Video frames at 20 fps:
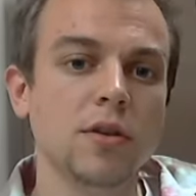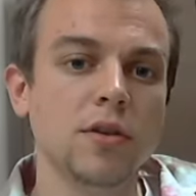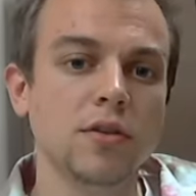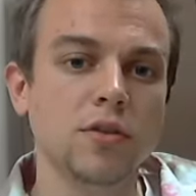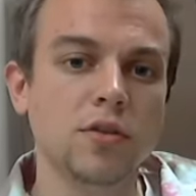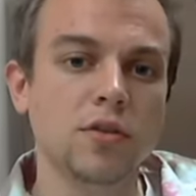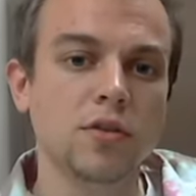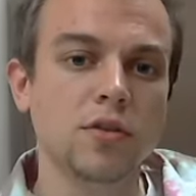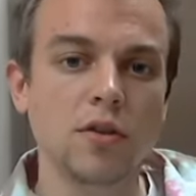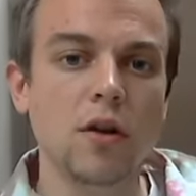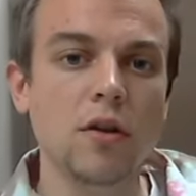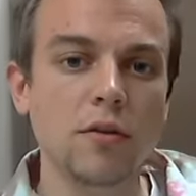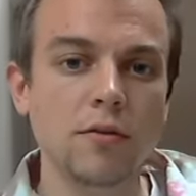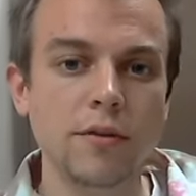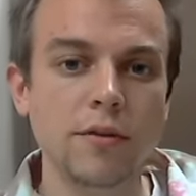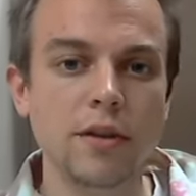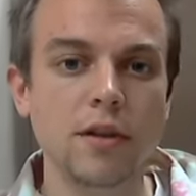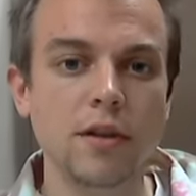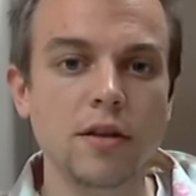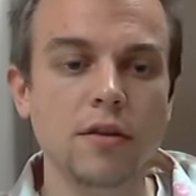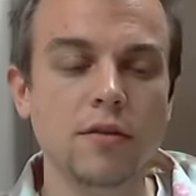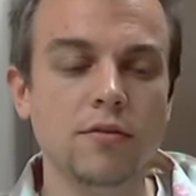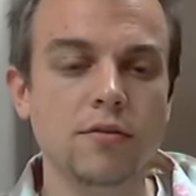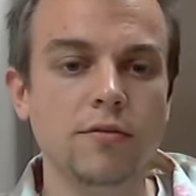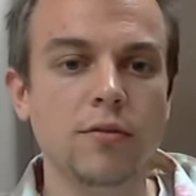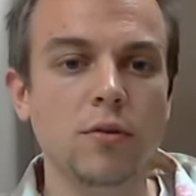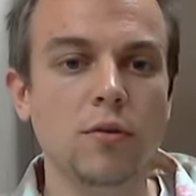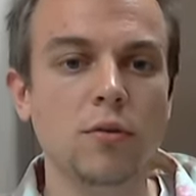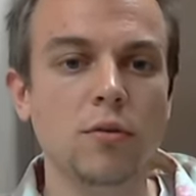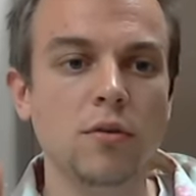solving
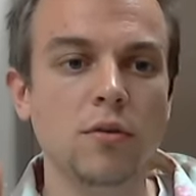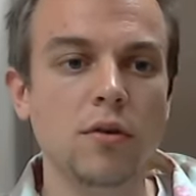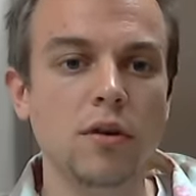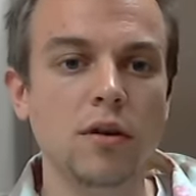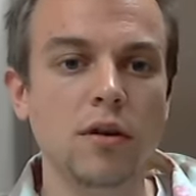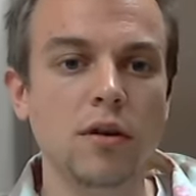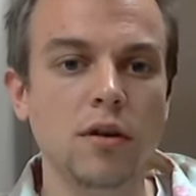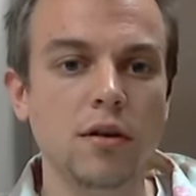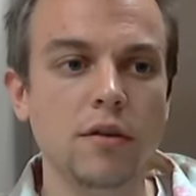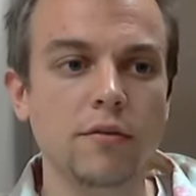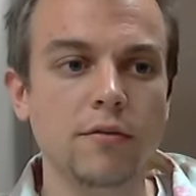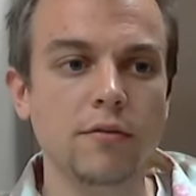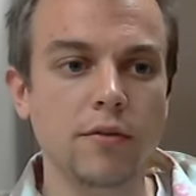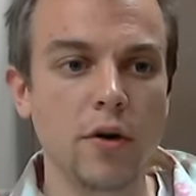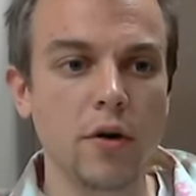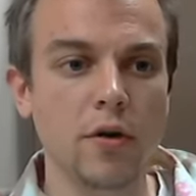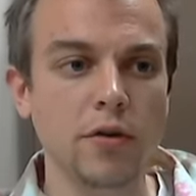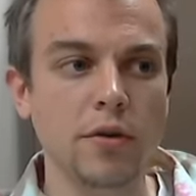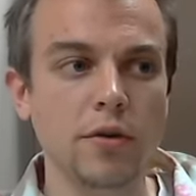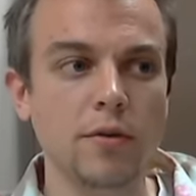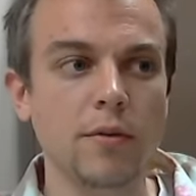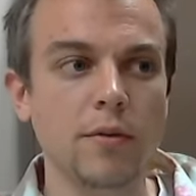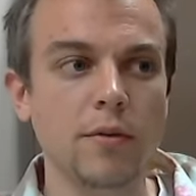for volume,